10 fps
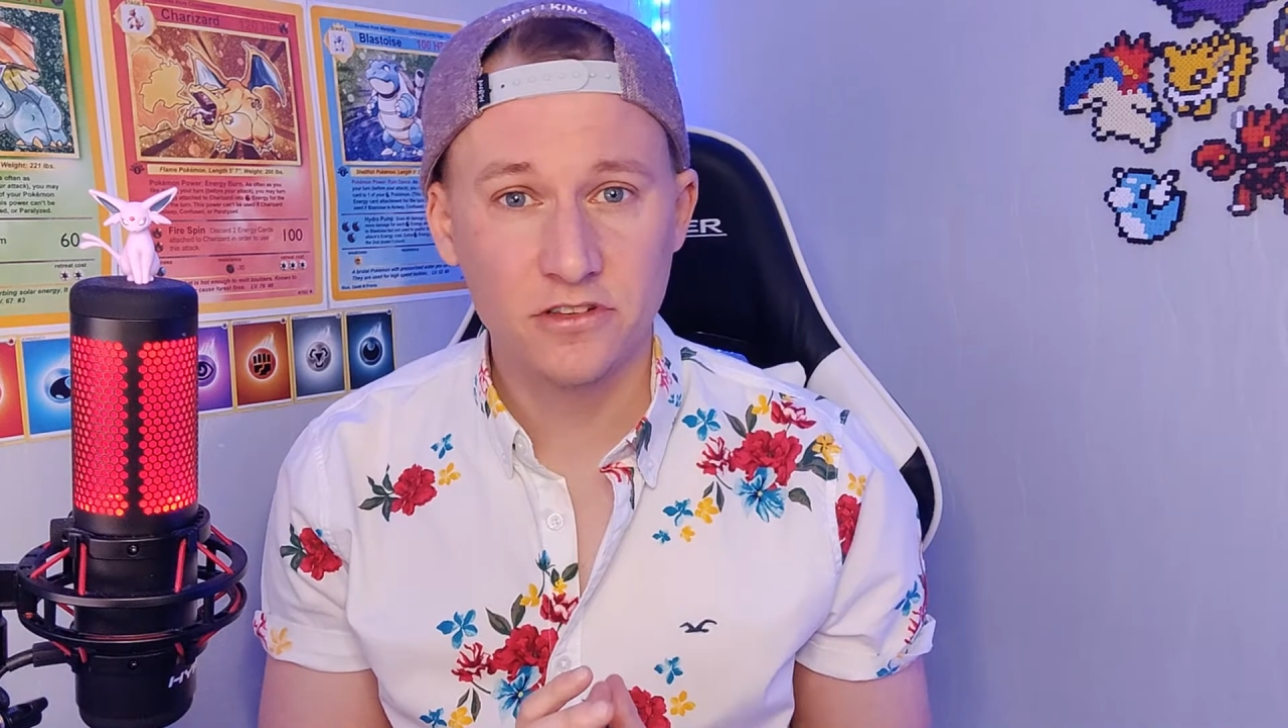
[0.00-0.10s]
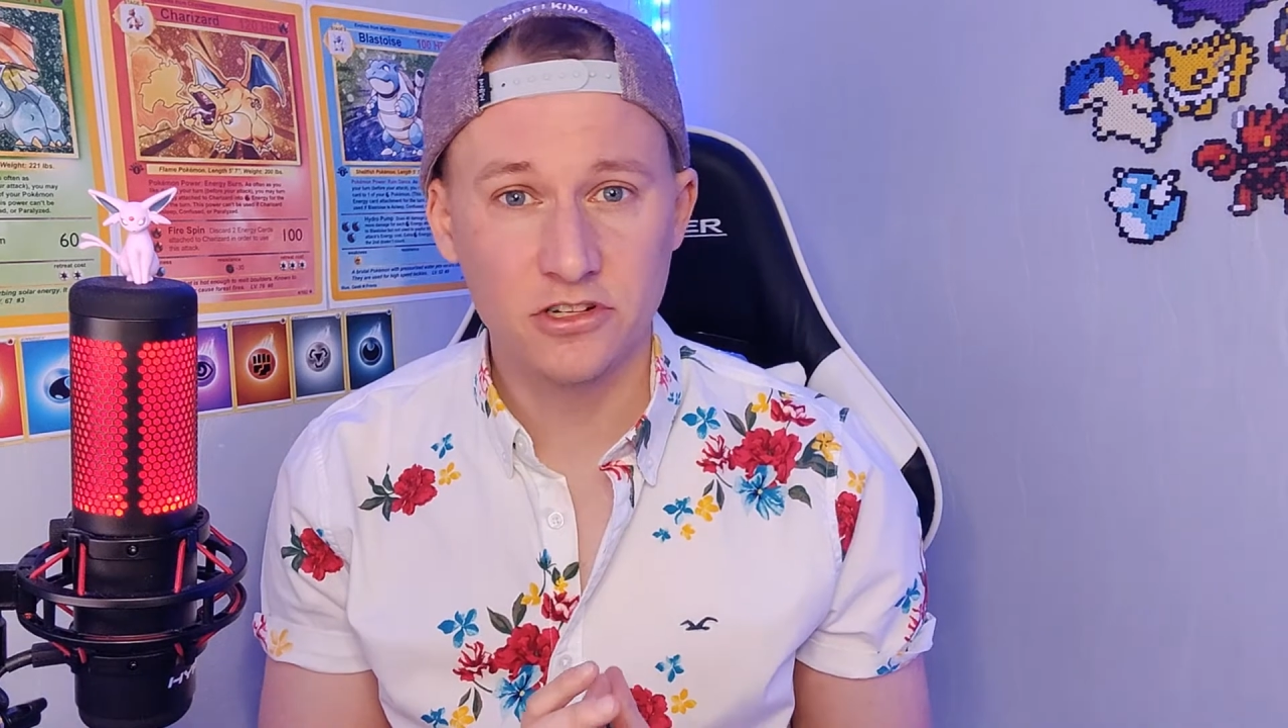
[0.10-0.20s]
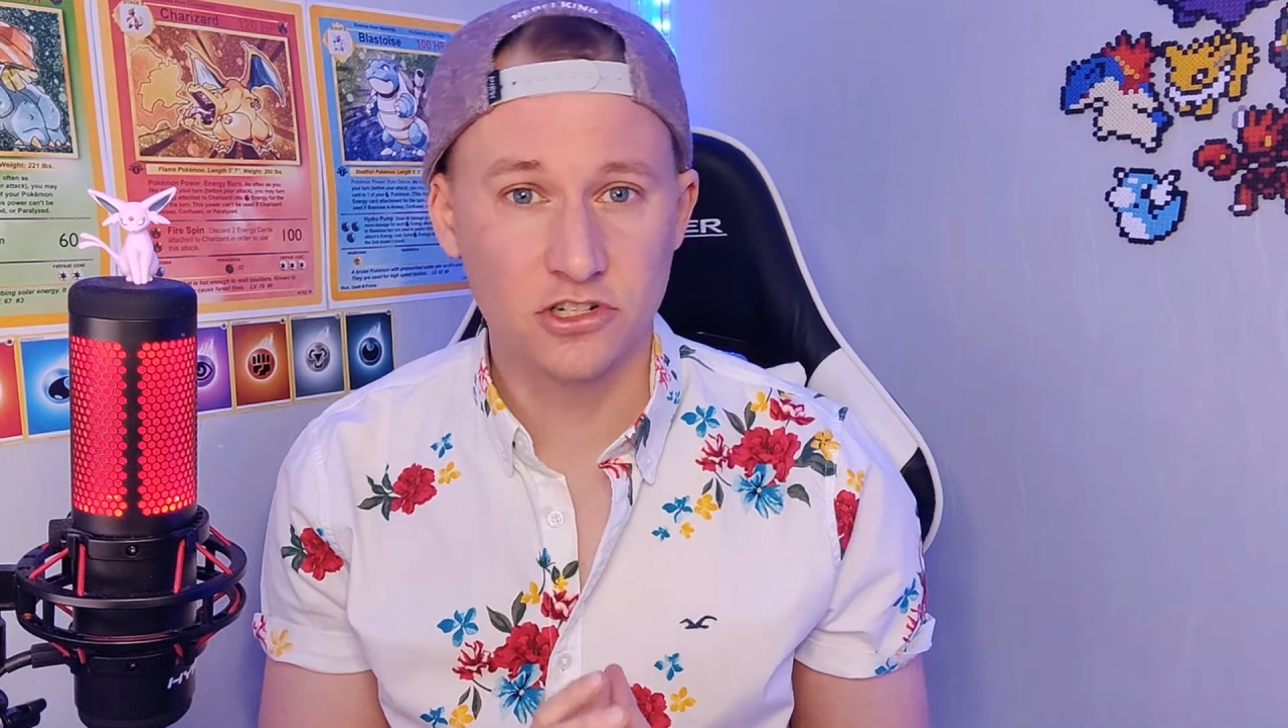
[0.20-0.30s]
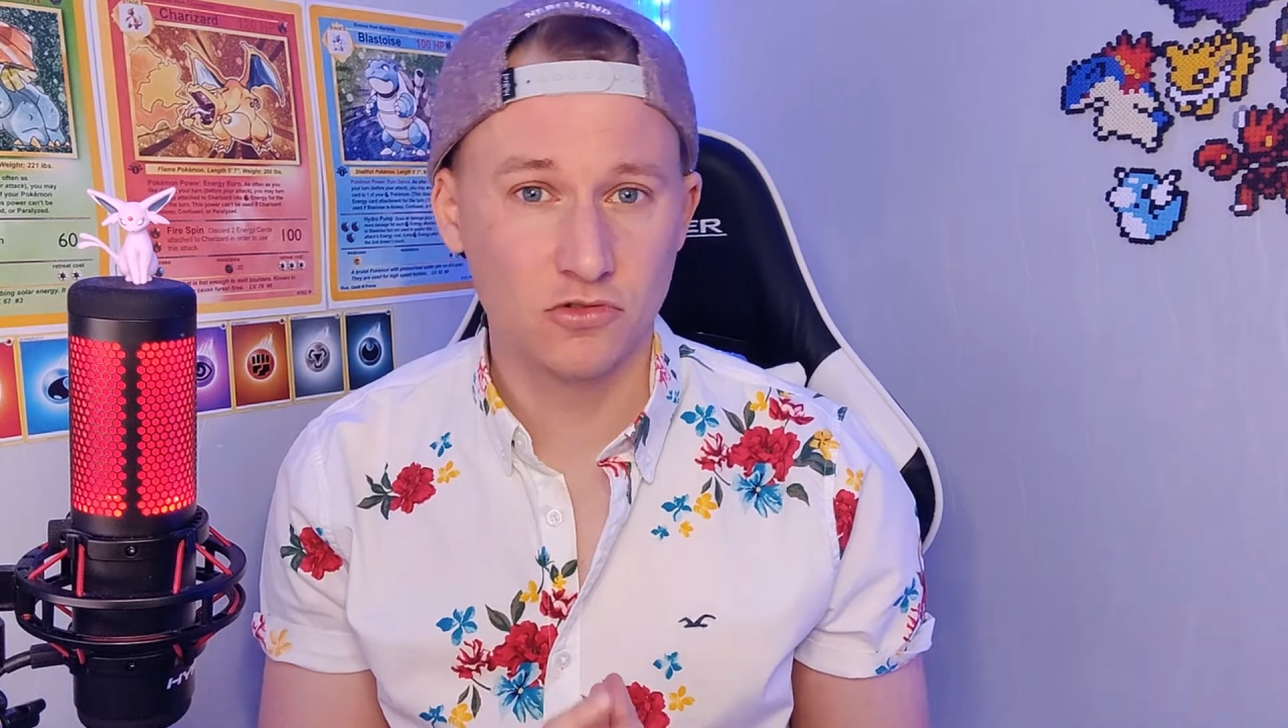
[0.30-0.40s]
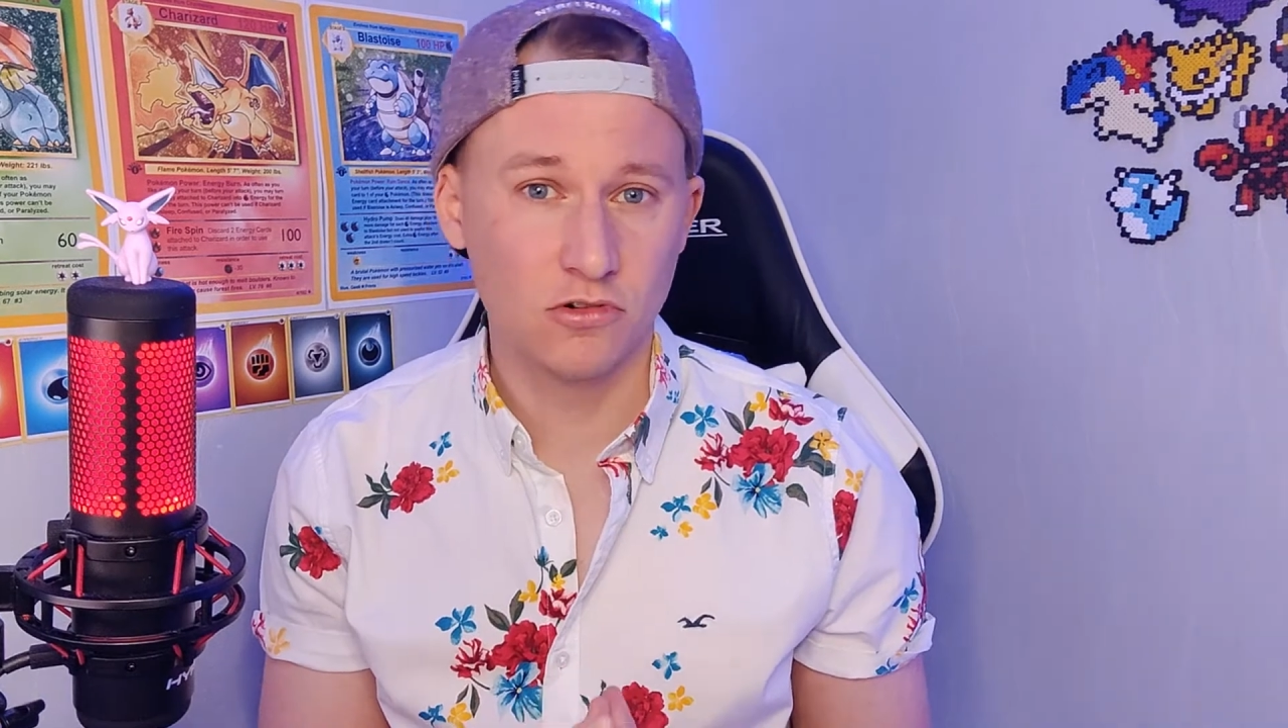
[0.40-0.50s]
to
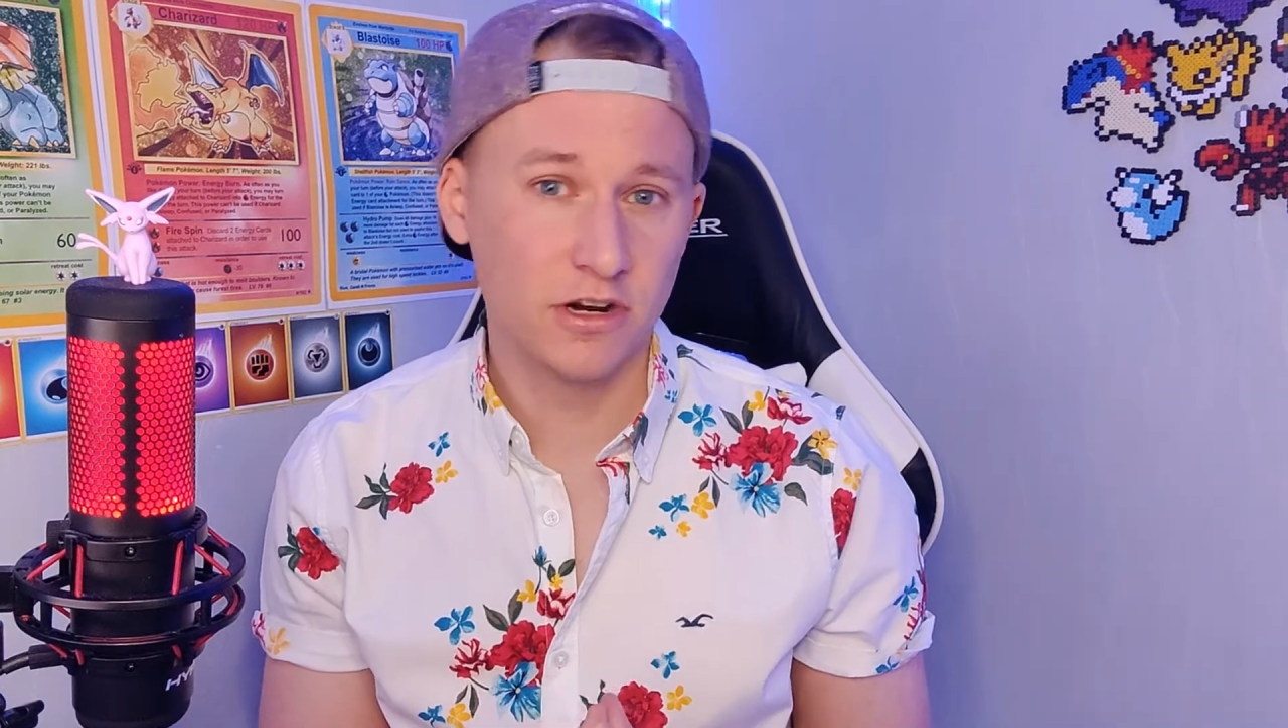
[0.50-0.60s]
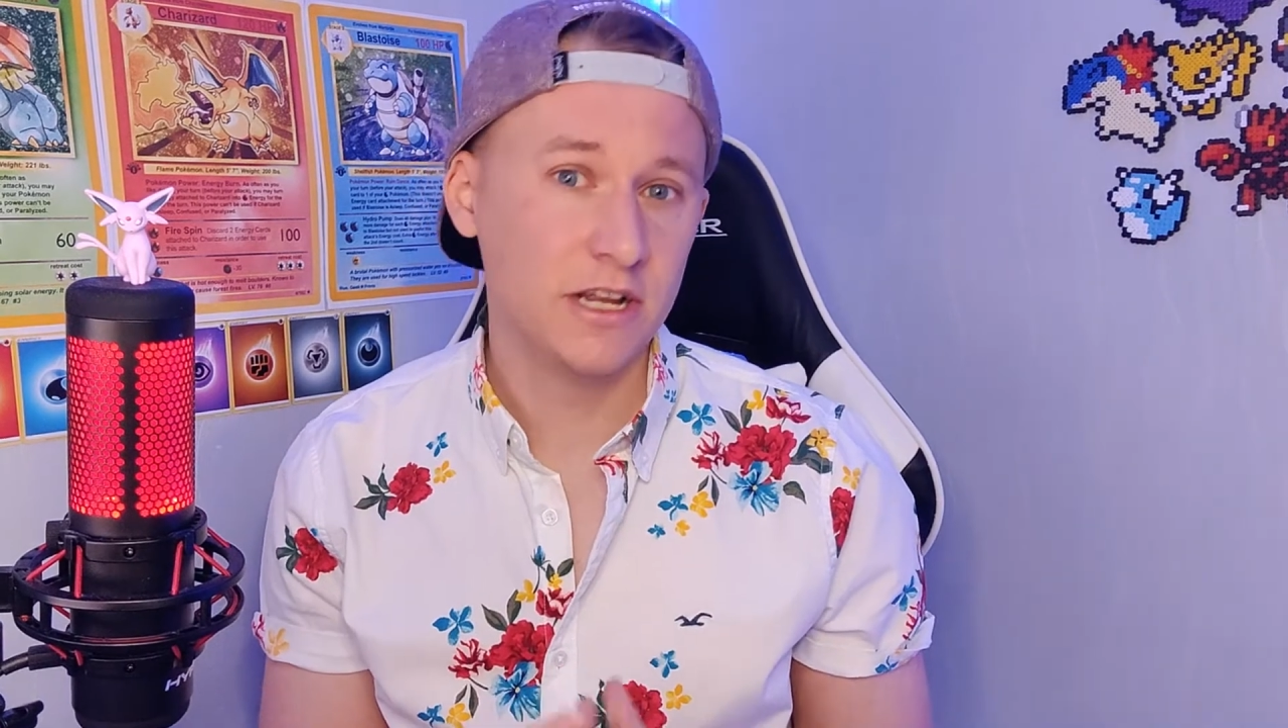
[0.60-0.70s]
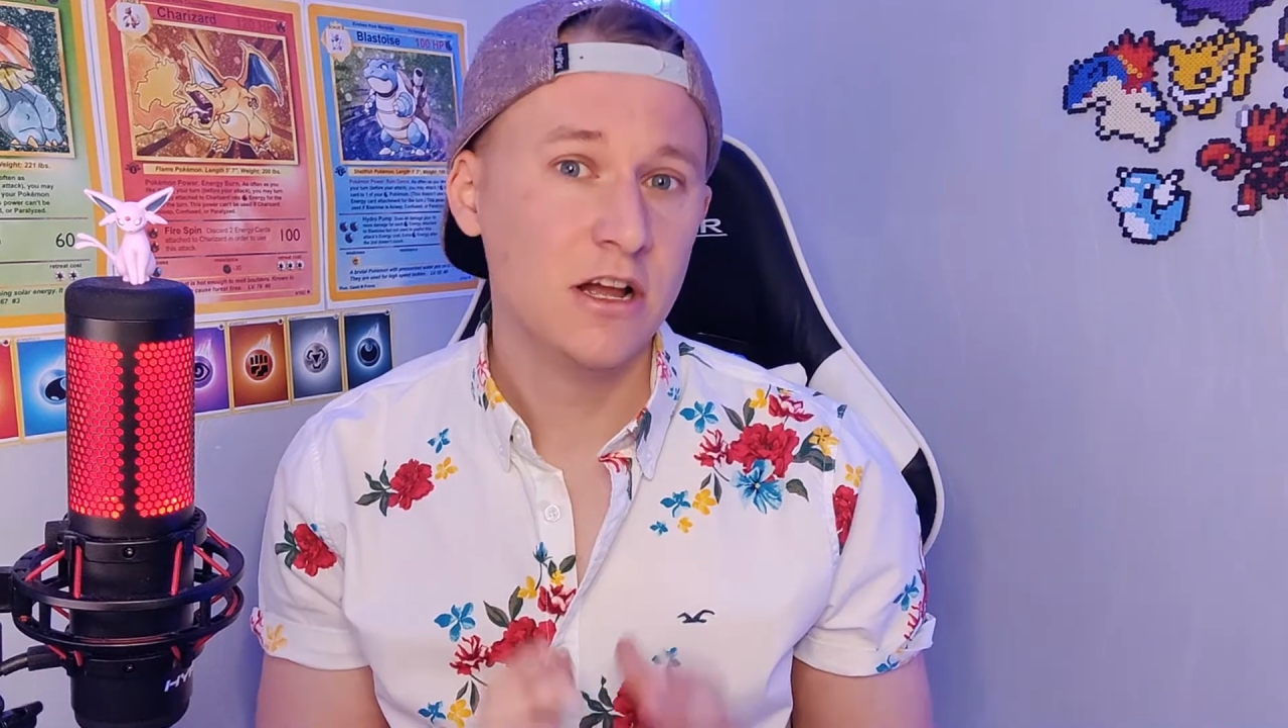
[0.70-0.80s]
destroy